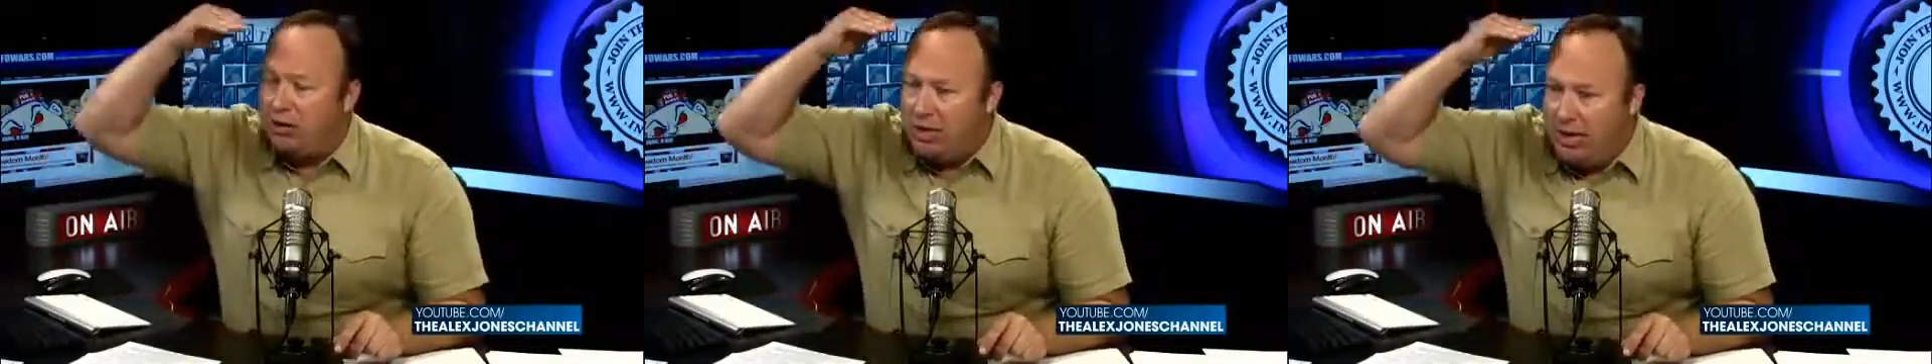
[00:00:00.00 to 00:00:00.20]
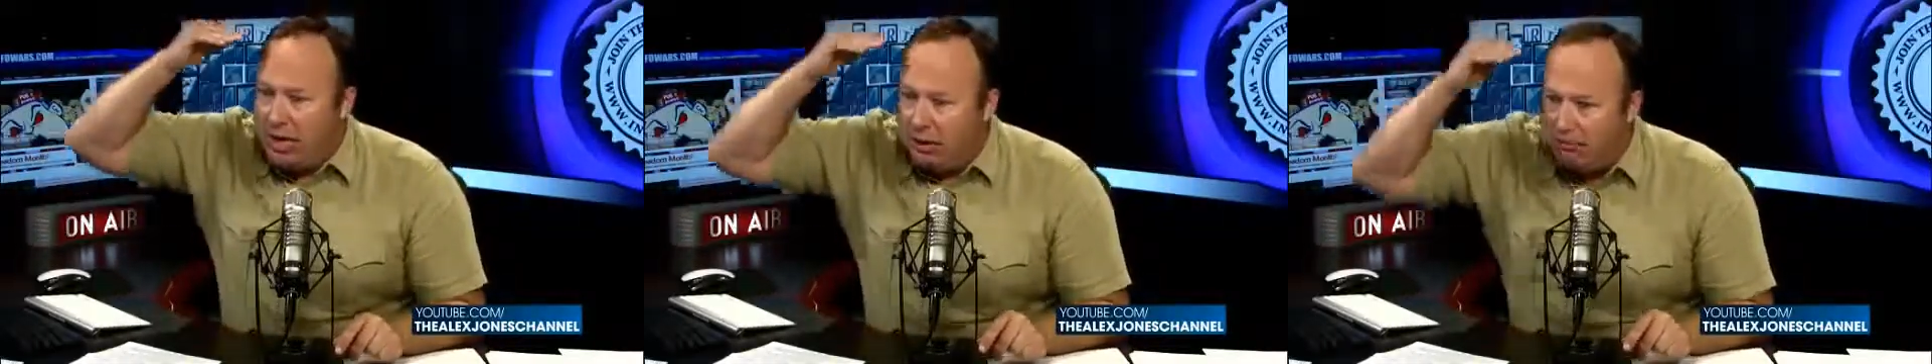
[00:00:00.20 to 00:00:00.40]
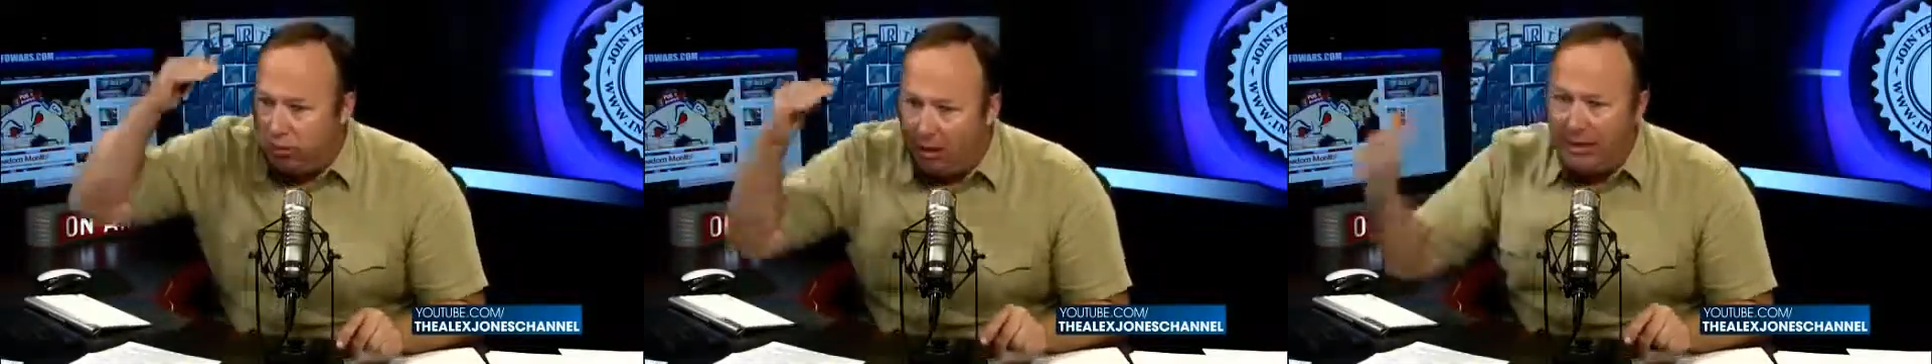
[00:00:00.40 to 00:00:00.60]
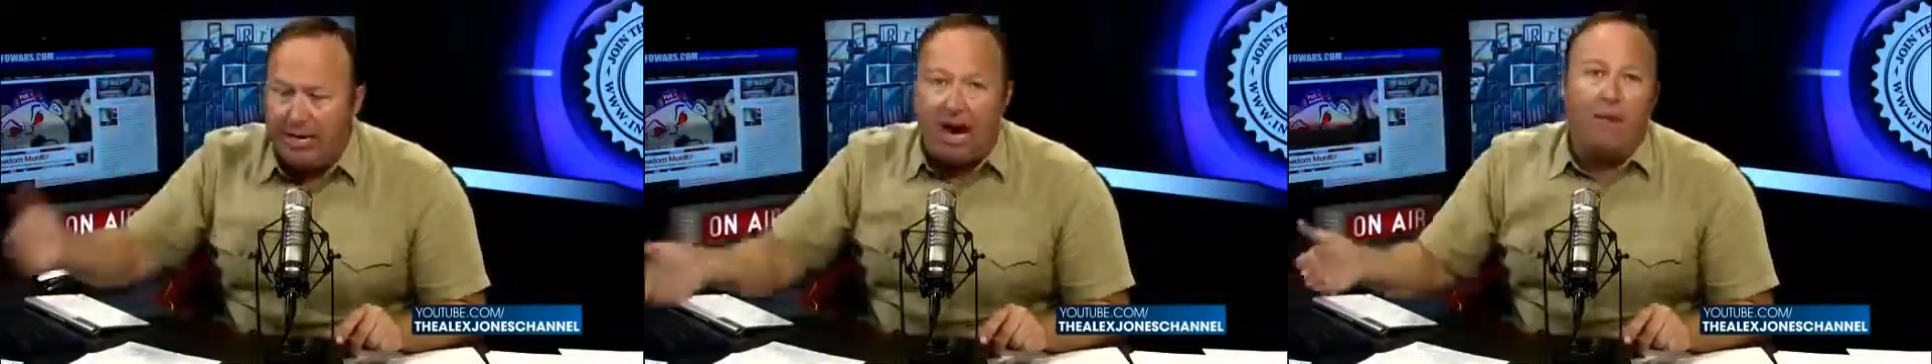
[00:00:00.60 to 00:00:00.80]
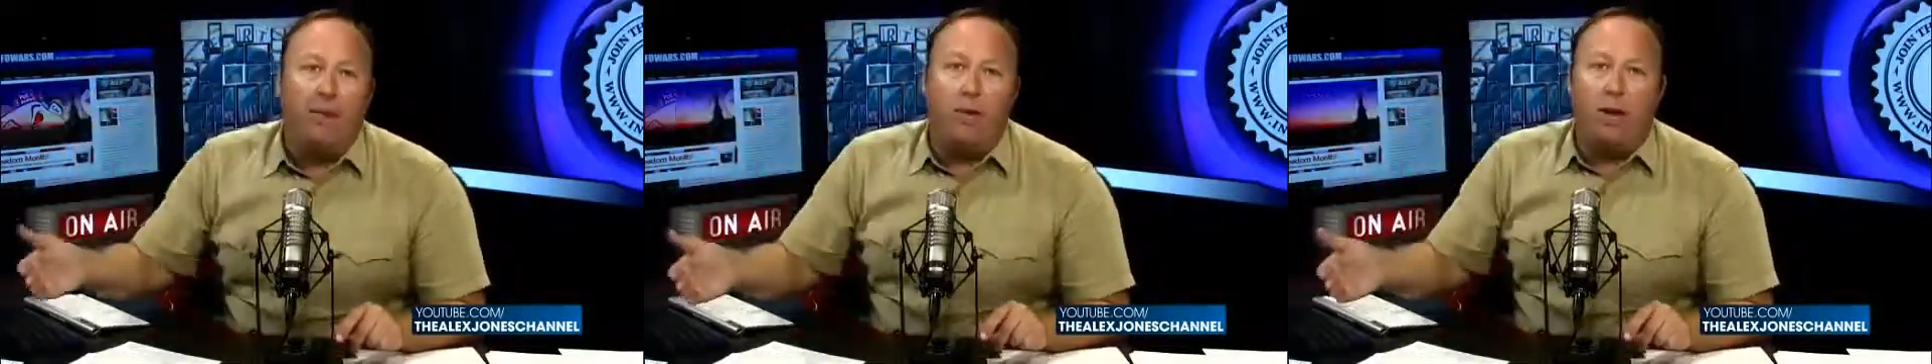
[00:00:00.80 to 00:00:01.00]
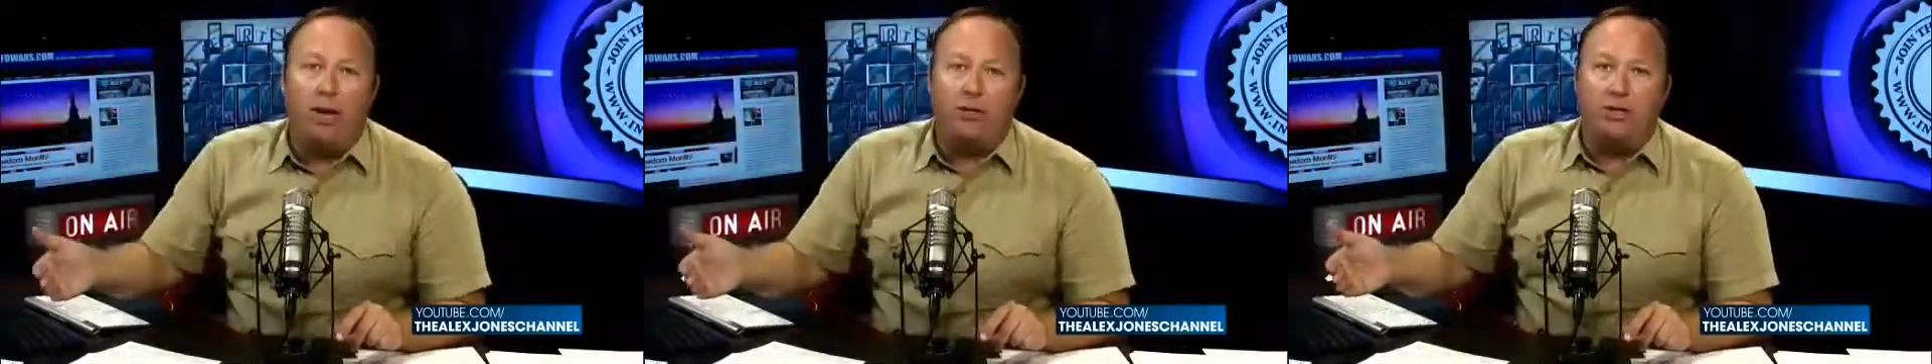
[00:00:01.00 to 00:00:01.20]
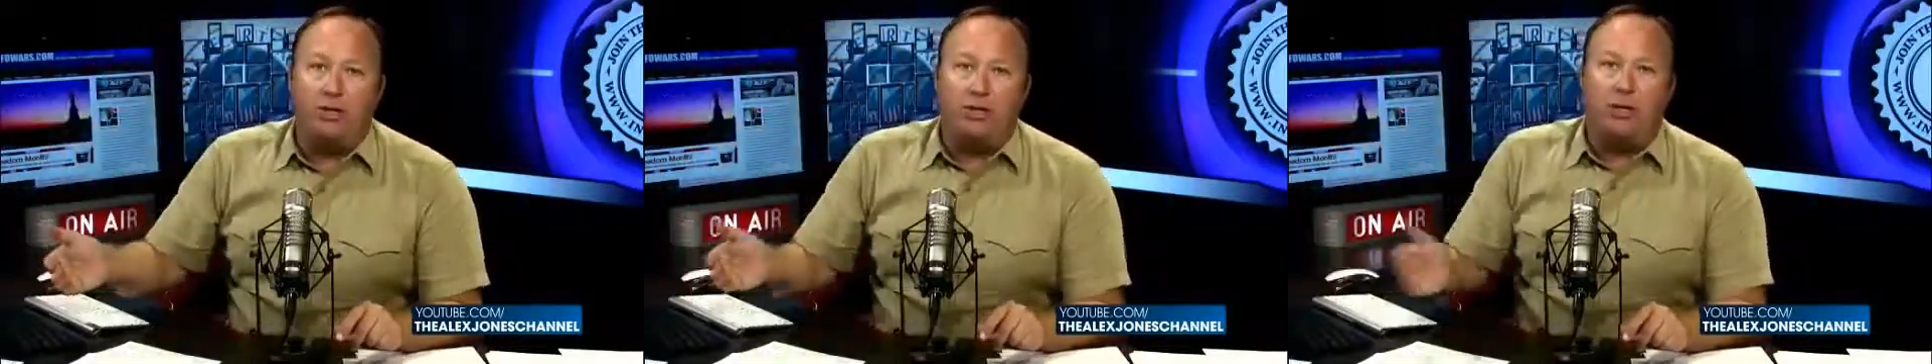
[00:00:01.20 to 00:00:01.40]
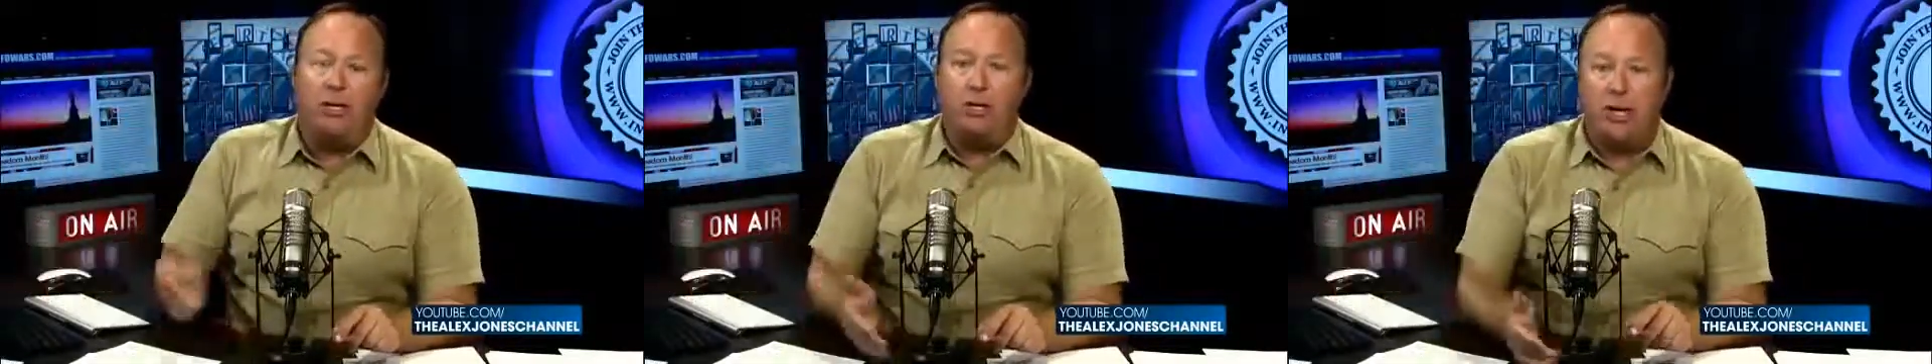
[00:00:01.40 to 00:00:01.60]
to help bring down the
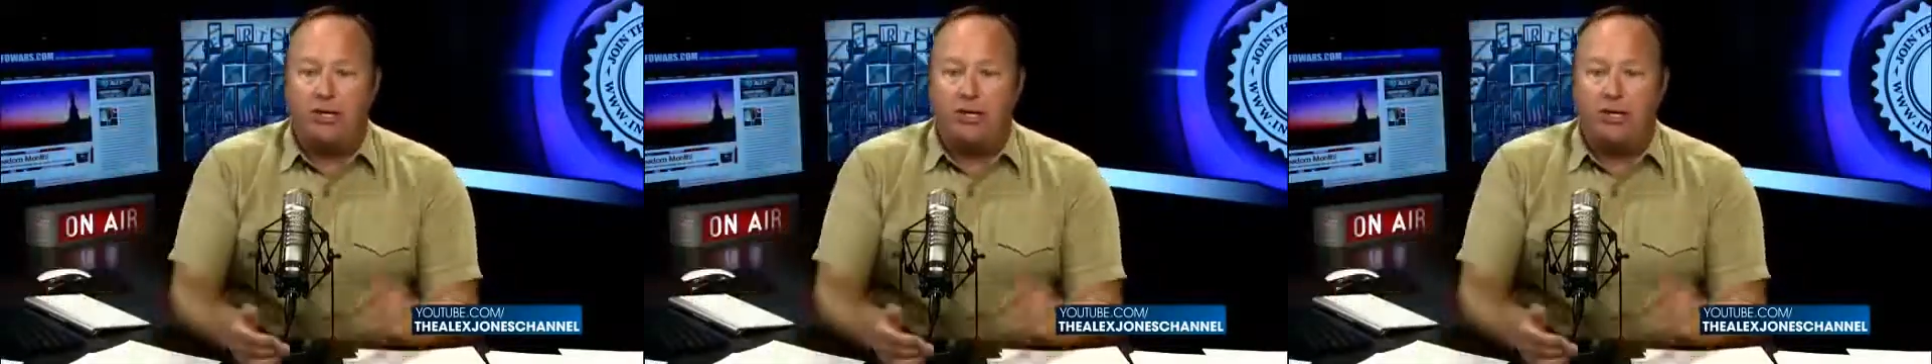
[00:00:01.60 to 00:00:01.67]
wages.